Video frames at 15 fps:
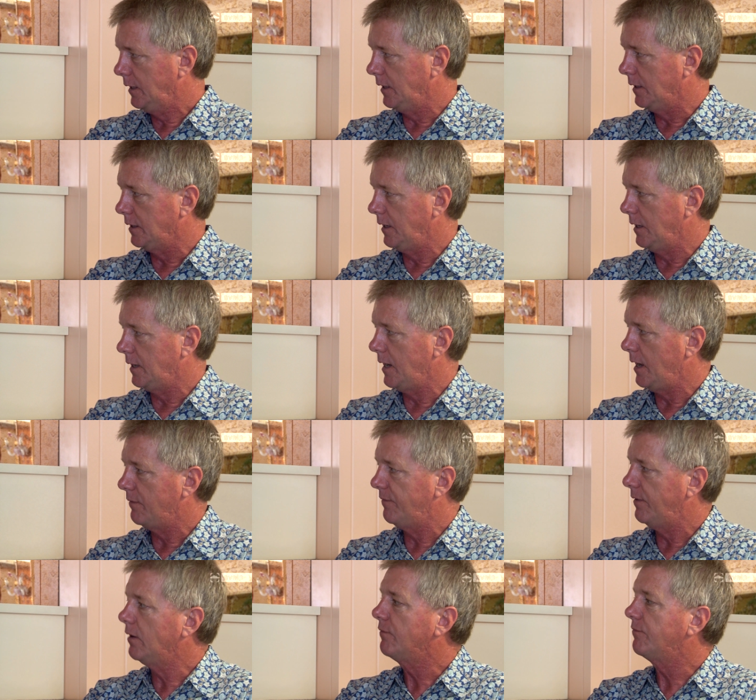and, and
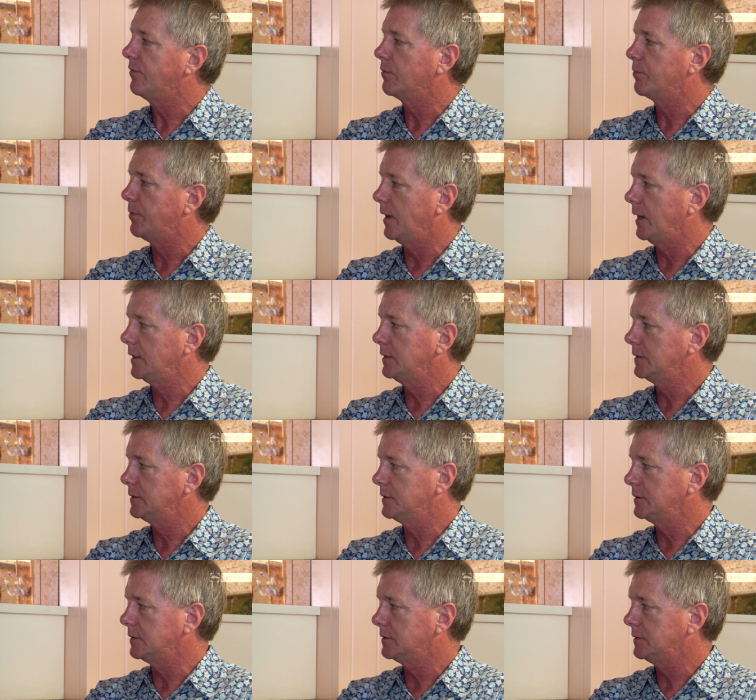have helpful
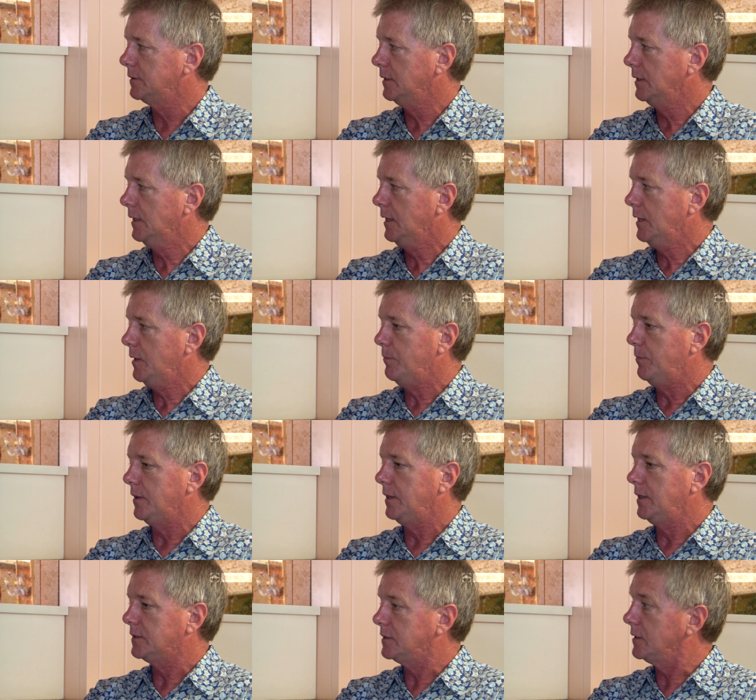practices.
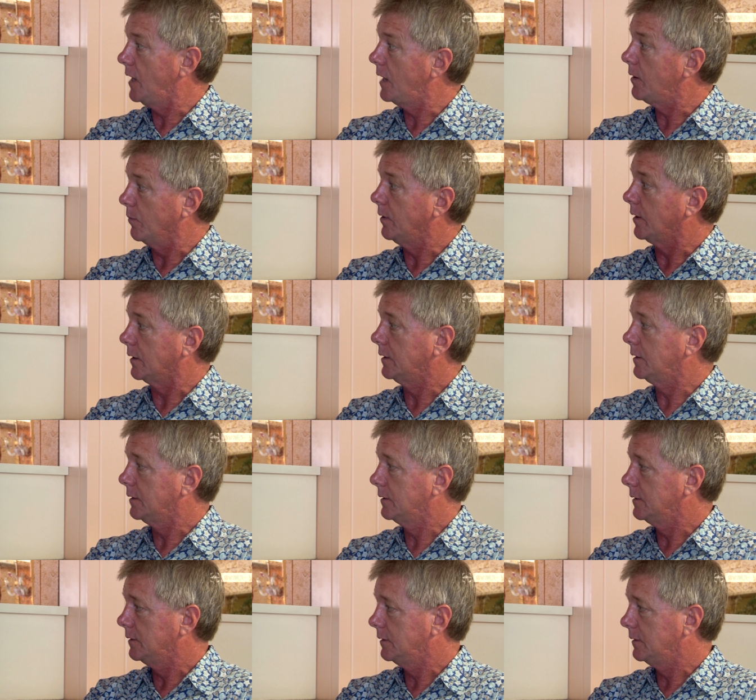But it's a lot of work.
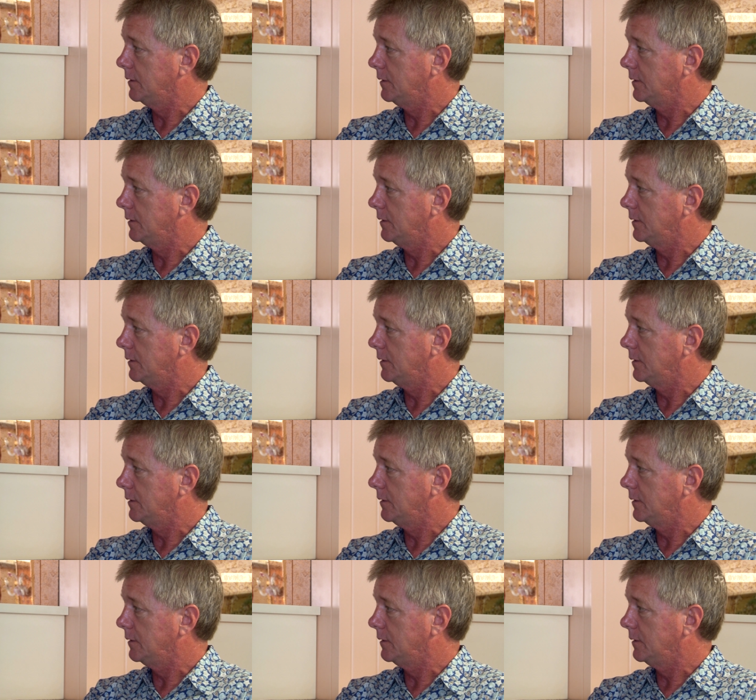Yeah.